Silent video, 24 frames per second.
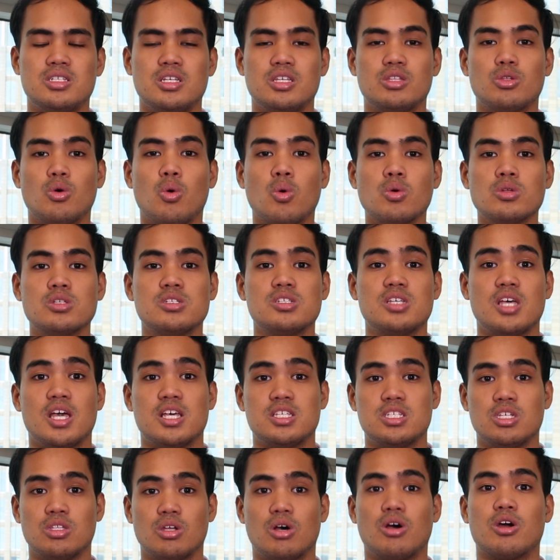it owns
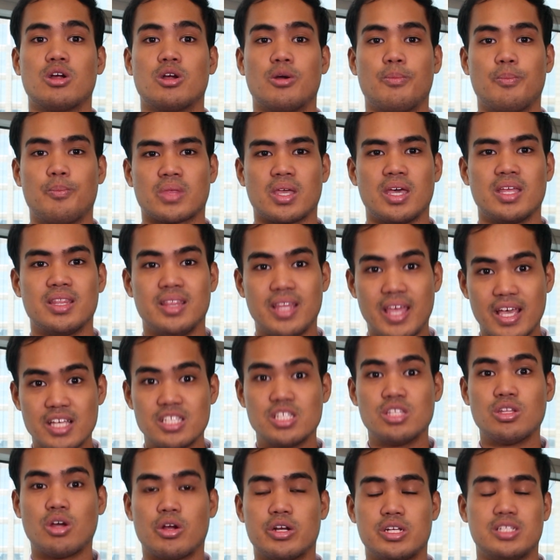SNR, and
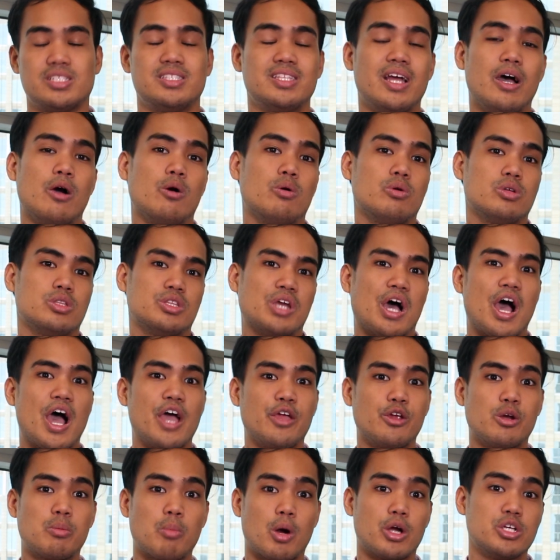SNR is now the
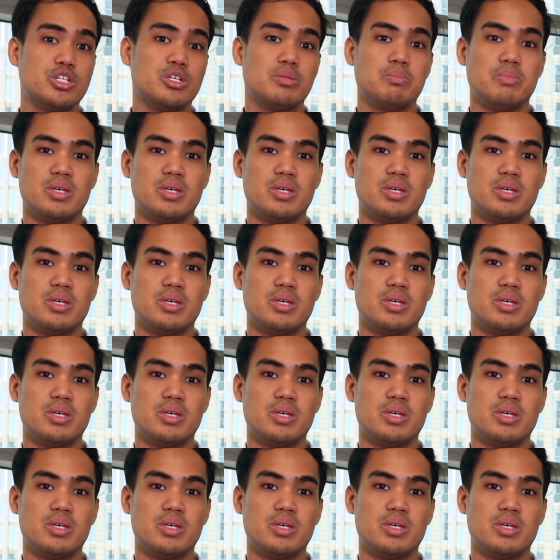higher margin